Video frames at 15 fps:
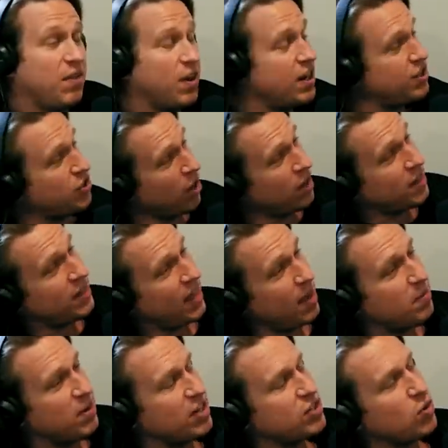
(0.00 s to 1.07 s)
very dark
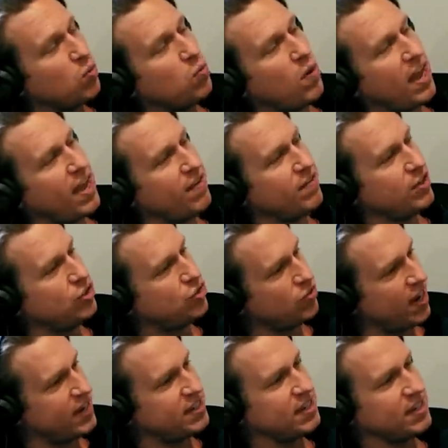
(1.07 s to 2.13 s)
thing, but it's a way of
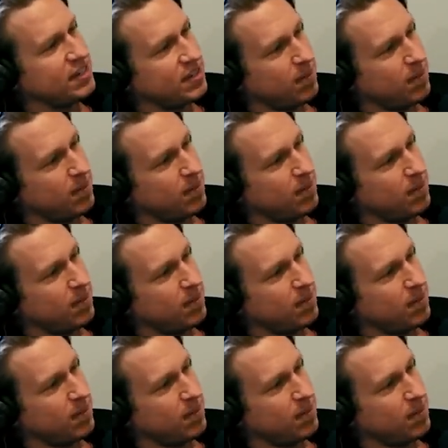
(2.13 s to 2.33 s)
addressing